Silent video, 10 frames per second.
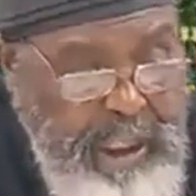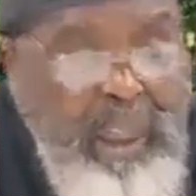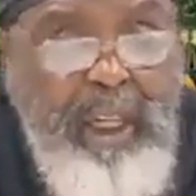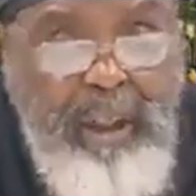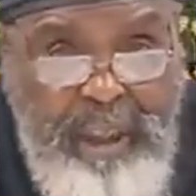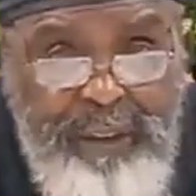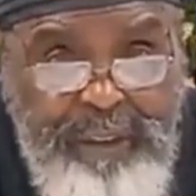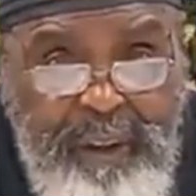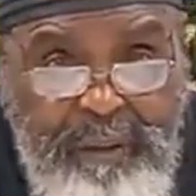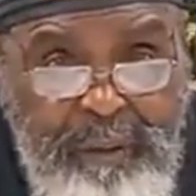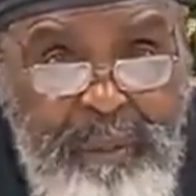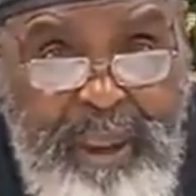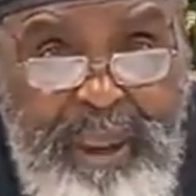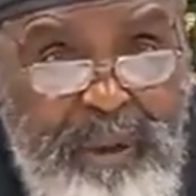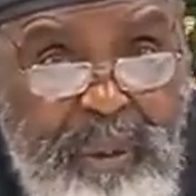all that stuff with
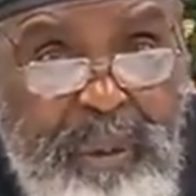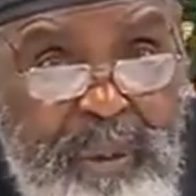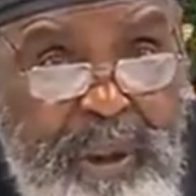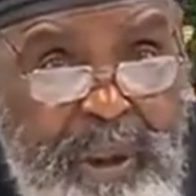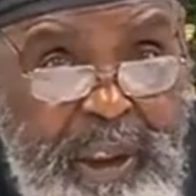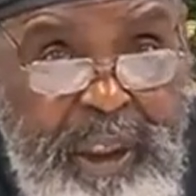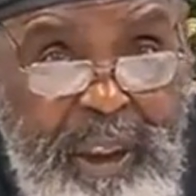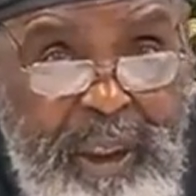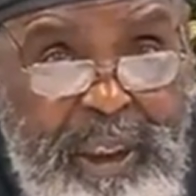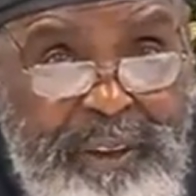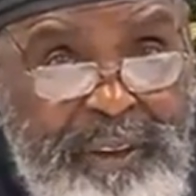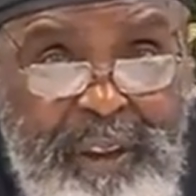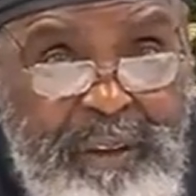me, too. He did all that stuff.